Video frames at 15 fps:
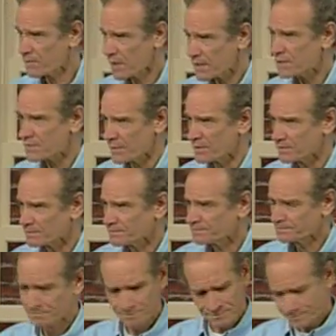the money to me.
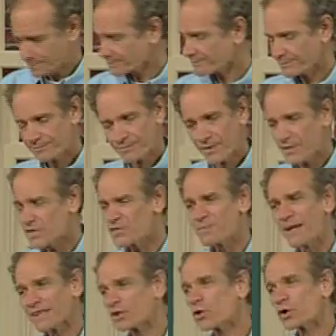This
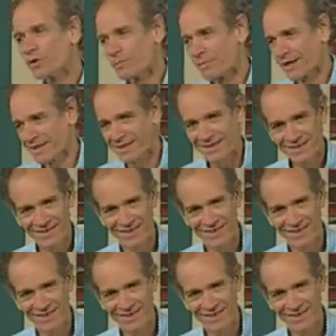man couldn't make